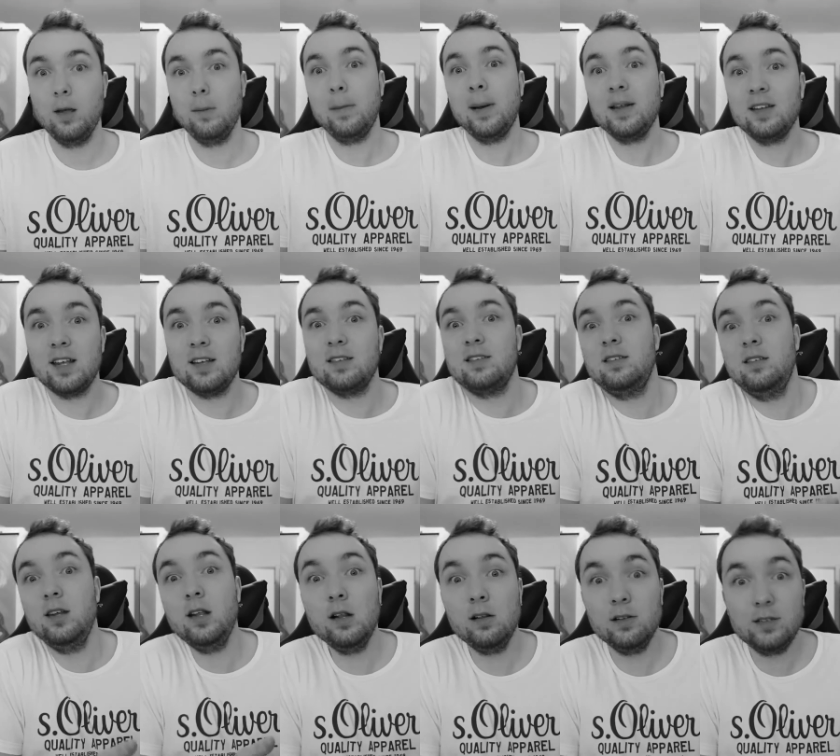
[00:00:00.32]
But they
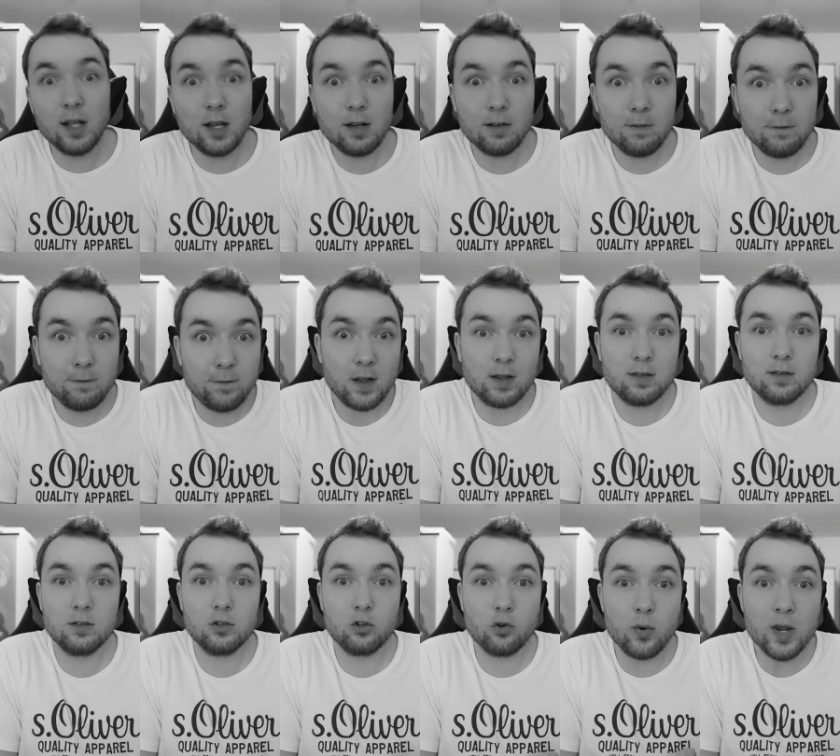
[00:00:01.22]
still didn't
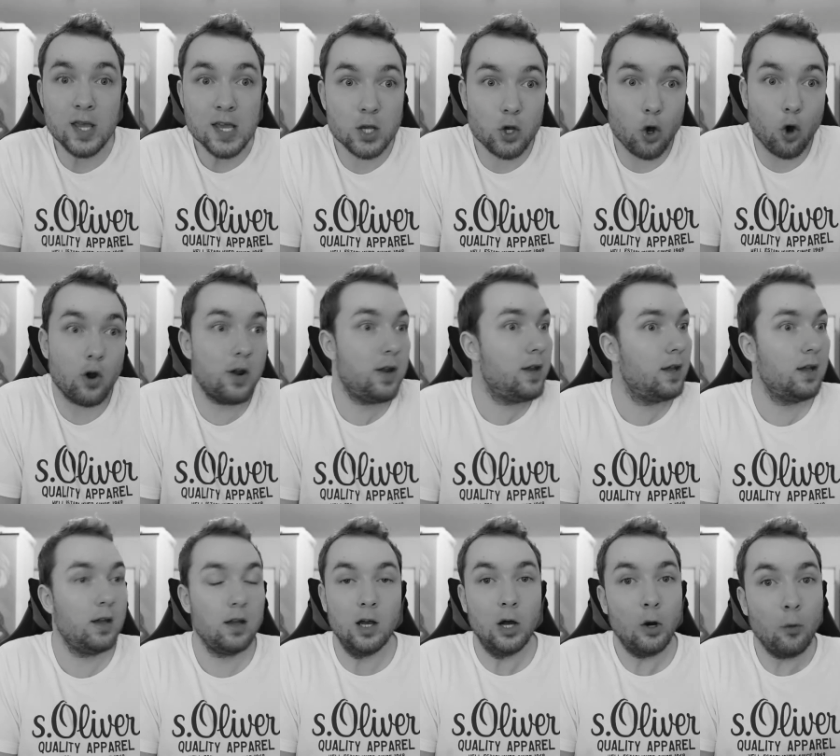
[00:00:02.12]
fix Treecon.
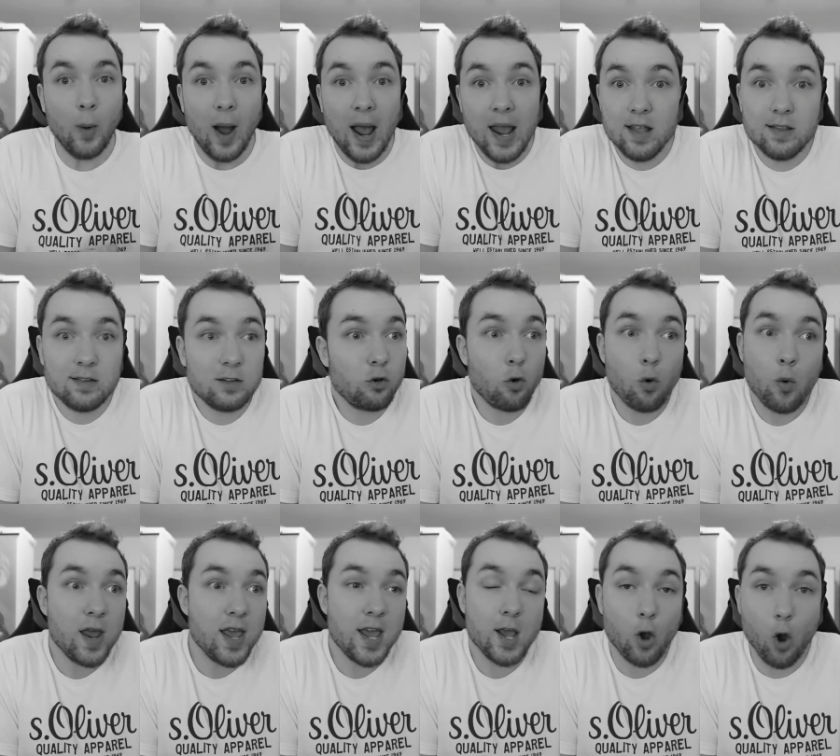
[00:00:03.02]
Why is
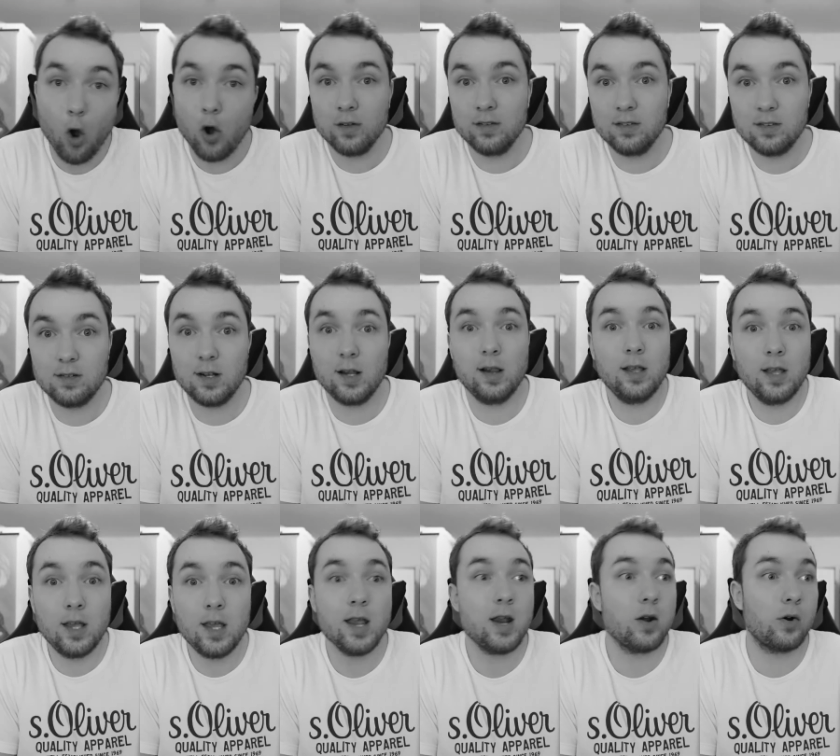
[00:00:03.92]
Treecon still
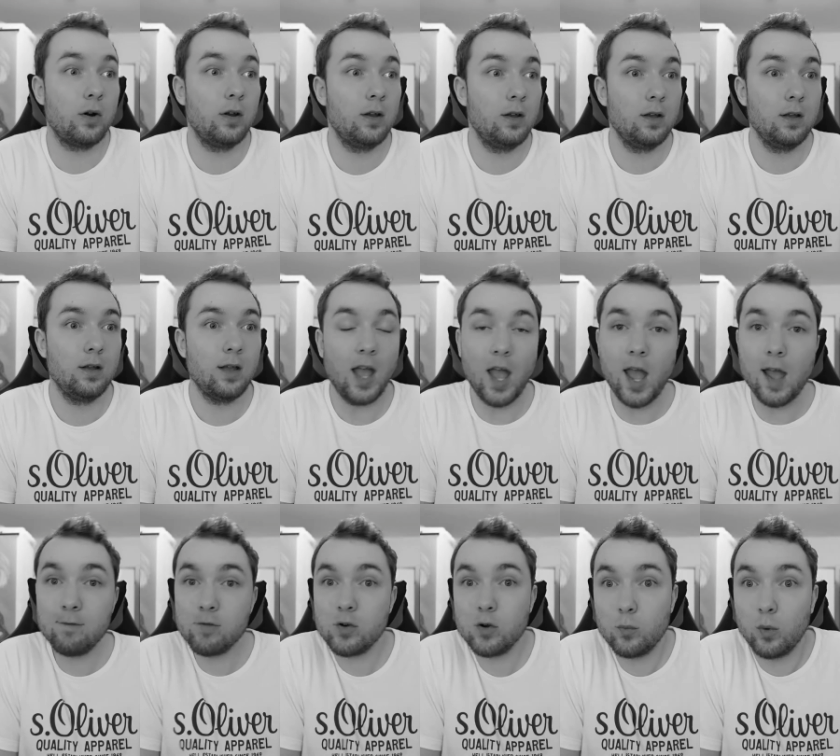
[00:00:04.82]
here?
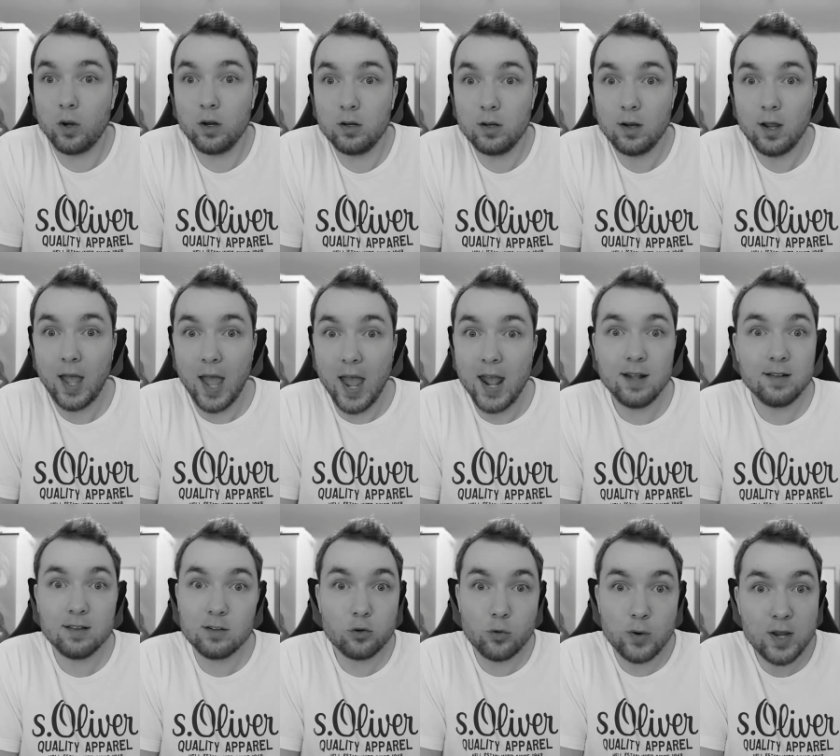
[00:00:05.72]
Everyone
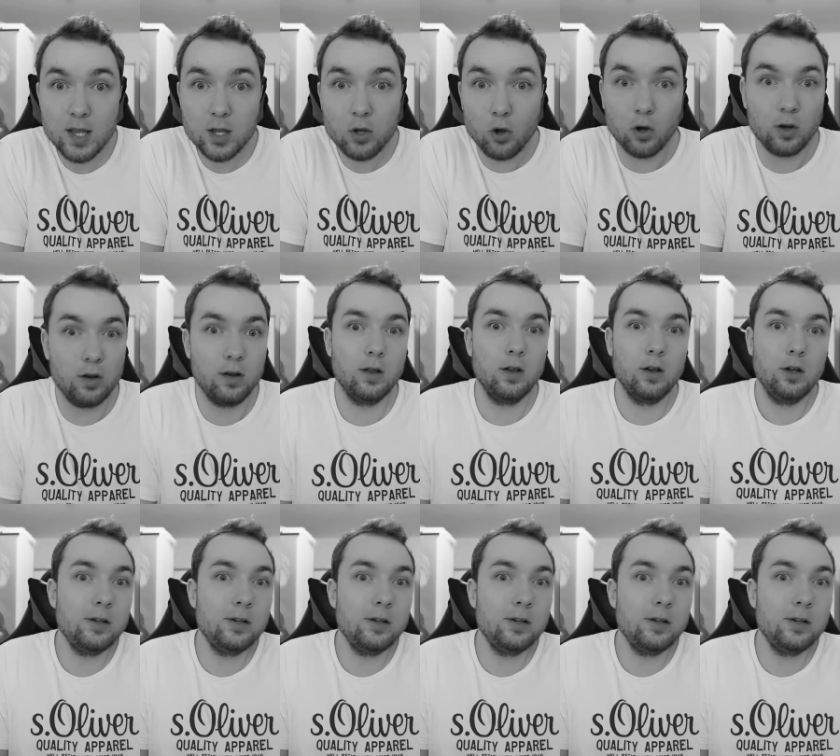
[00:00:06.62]
hates Treecon.